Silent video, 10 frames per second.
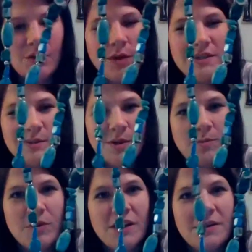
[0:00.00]
It reminds me a
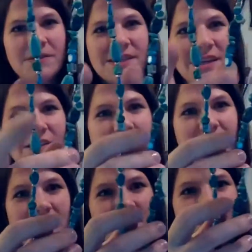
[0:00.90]
bit of a sand
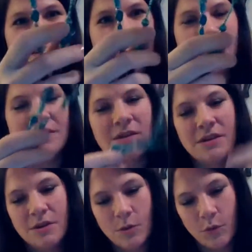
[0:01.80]
dollar.
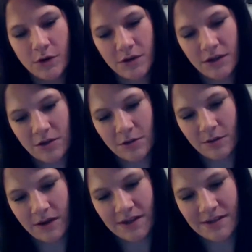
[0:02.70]
What are
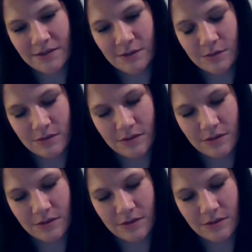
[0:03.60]
you? I guess there's a...